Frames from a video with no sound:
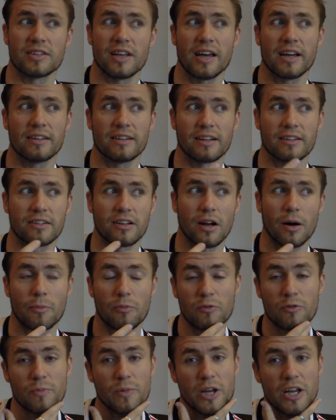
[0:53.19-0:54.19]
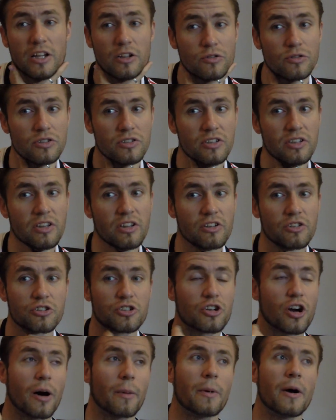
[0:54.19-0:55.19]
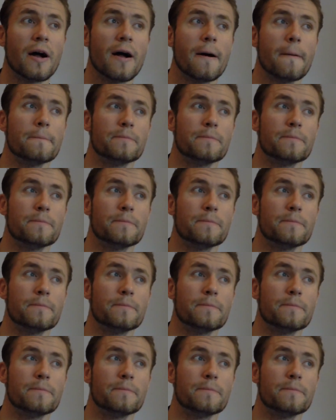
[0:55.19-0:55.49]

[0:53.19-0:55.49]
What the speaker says: saying that Klopp would be interested in the job.